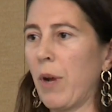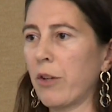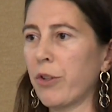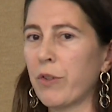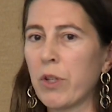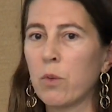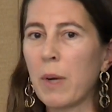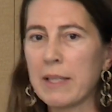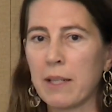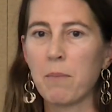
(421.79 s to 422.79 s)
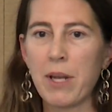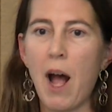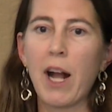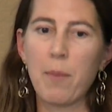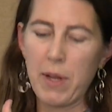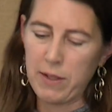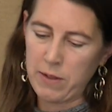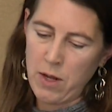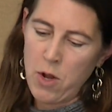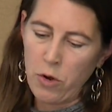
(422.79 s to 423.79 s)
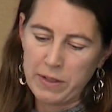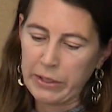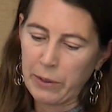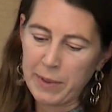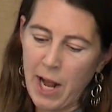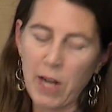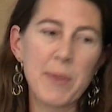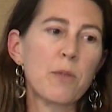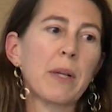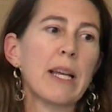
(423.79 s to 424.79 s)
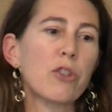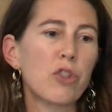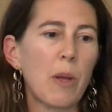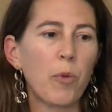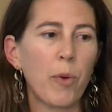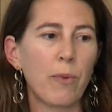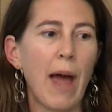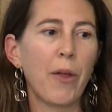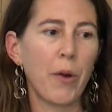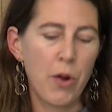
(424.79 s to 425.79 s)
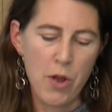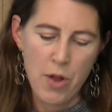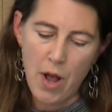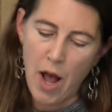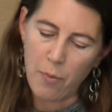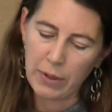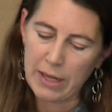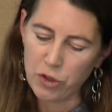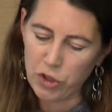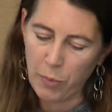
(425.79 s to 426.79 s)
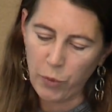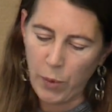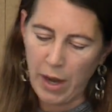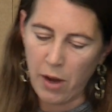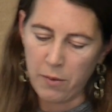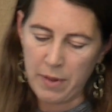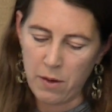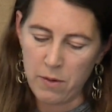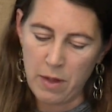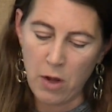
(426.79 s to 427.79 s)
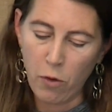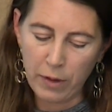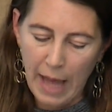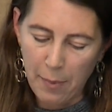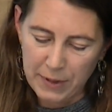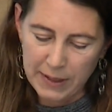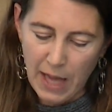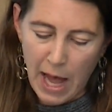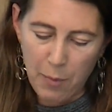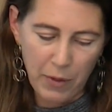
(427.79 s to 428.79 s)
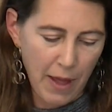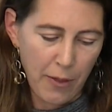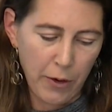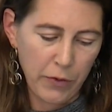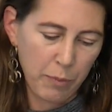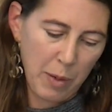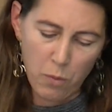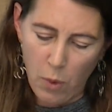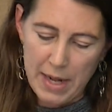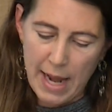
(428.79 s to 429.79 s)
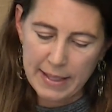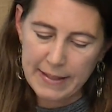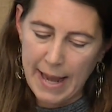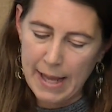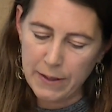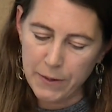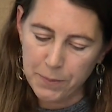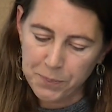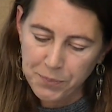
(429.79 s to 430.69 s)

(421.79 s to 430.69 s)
structures. So it wasn't monogamous or serial monogamous relationships, but rather um, relationships where that overlapped in time with others, one night stands.